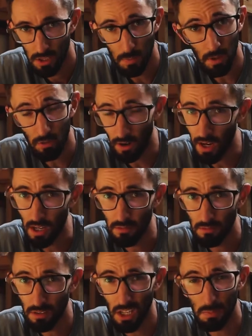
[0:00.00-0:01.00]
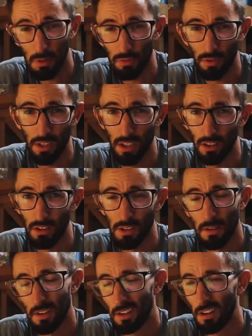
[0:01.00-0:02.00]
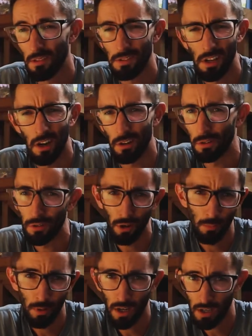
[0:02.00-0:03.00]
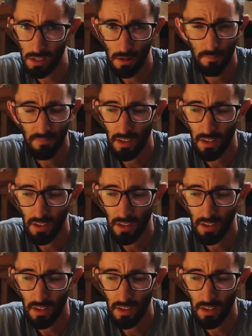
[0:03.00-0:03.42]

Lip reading: It's been great. It's lasted me 3 years. It's like 130 bucks.